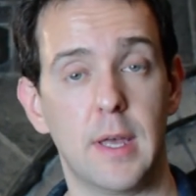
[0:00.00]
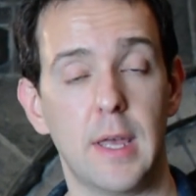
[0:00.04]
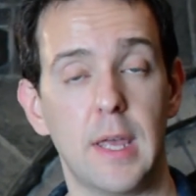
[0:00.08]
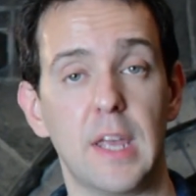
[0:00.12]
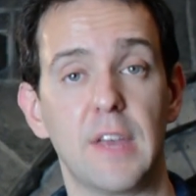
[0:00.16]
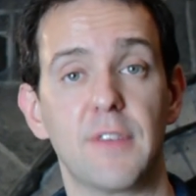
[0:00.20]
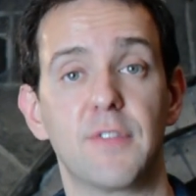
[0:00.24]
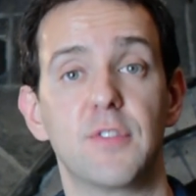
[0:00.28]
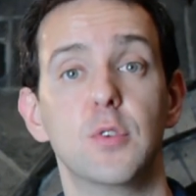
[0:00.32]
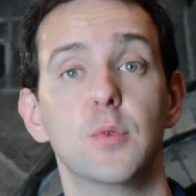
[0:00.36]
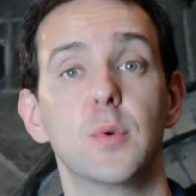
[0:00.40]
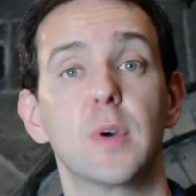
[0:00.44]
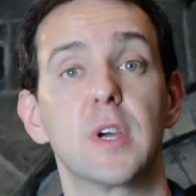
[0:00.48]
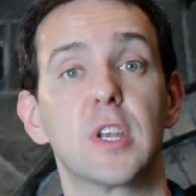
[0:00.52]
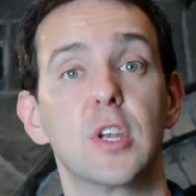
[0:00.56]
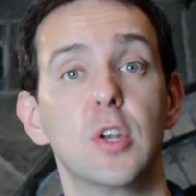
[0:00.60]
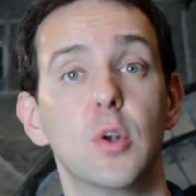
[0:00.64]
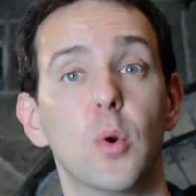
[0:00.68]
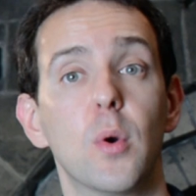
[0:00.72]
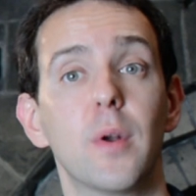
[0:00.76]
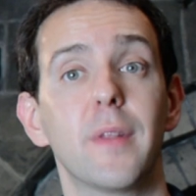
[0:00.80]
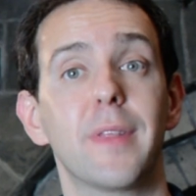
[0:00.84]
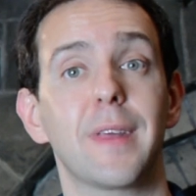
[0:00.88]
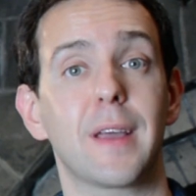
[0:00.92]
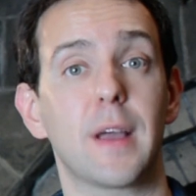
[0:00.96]
If you
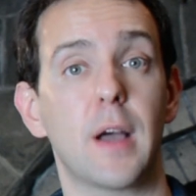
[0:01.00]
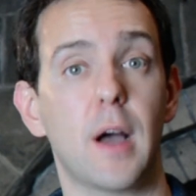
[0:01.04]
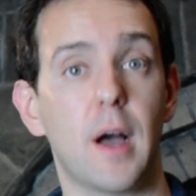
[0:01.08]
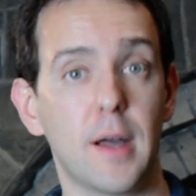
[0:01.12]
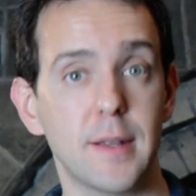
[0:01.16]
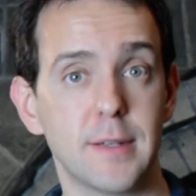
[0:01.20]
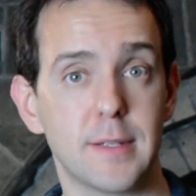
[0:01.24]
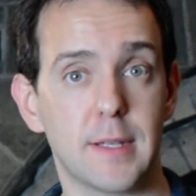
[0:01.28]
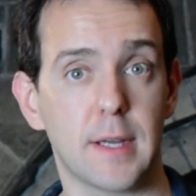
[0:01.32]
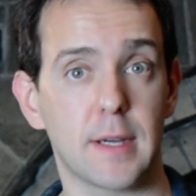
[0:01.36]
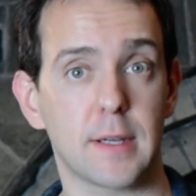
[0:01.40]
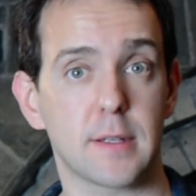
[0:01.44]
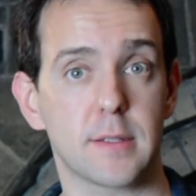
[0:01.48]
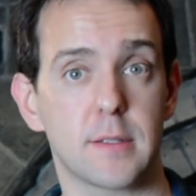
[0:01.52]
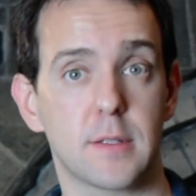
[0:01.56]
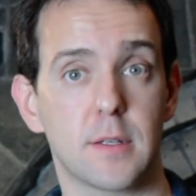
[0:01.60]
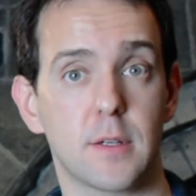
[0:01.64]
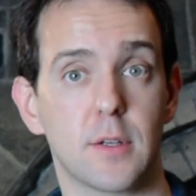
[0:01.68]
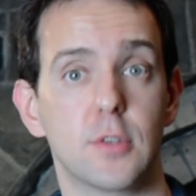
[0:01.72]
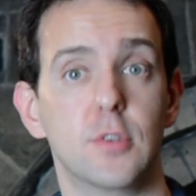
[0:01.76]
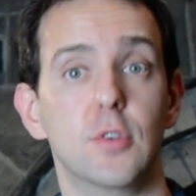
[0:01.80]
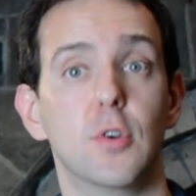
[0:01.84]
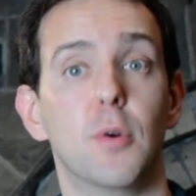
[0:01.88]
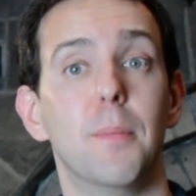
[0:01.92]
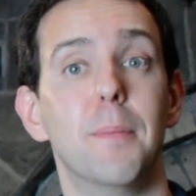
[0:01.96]
ignore the context,
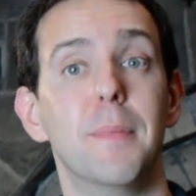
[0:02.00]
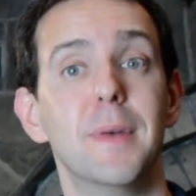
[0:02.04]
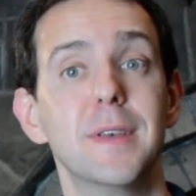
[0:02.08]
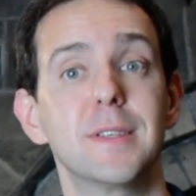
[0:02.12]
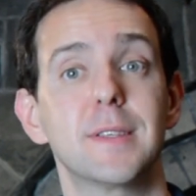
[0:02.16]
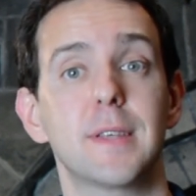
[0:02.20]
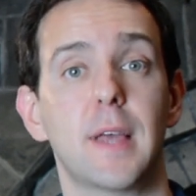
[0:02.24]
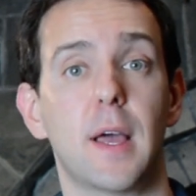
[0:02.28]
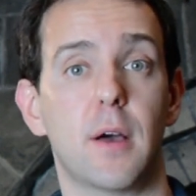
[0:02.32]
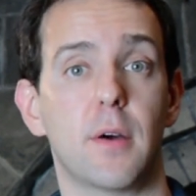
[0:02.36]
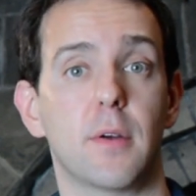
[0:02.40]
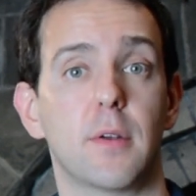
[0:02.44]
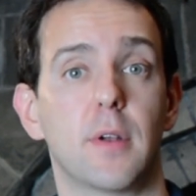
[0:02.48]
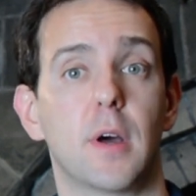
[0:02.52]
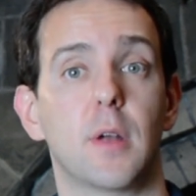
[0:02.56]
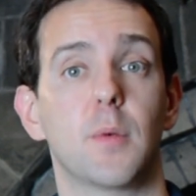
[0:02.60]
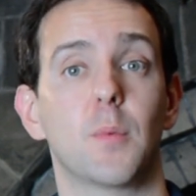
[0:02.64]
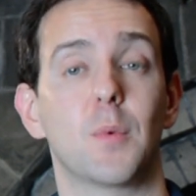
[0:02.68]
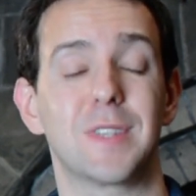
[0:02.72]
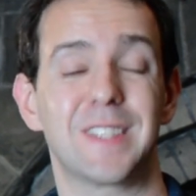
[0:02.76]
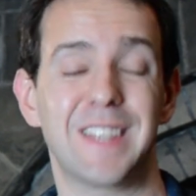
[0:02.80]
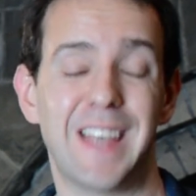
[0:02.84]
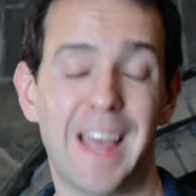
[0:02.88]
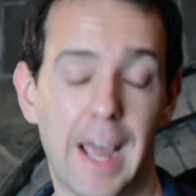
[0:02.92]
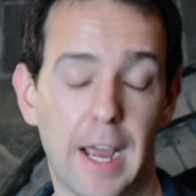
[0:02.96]
you'll miss out on
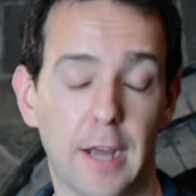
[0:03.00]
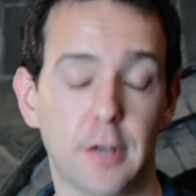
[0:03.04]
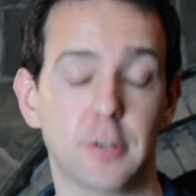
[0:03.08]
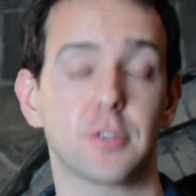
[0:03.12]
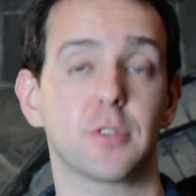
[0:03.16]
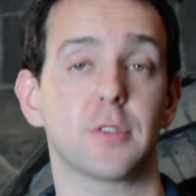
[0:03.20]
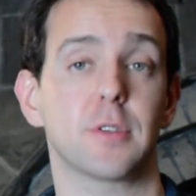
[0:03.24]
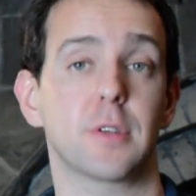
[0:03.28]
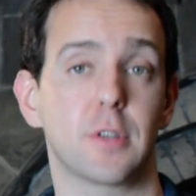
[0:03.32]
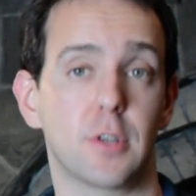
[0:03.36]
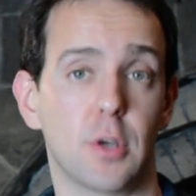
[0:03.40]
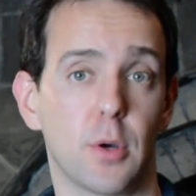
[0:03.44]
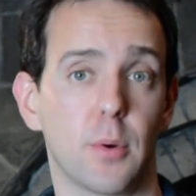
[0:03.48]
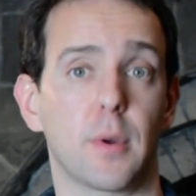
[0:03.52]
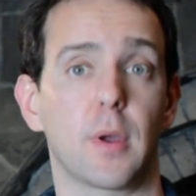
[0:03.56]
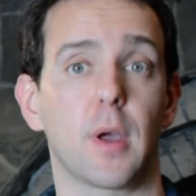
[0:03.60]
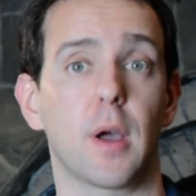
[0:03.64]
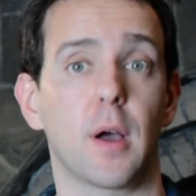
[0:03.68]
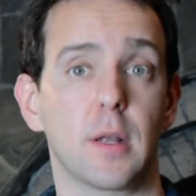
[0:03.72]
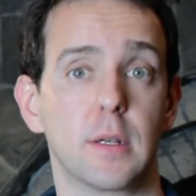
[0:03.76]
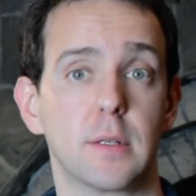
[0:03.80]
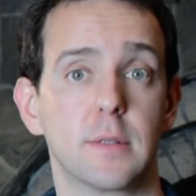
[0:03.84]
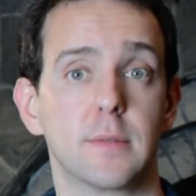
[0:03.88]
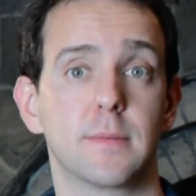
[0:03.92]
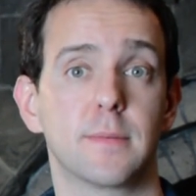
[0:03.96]
what's actually going
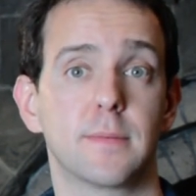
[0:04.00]
on.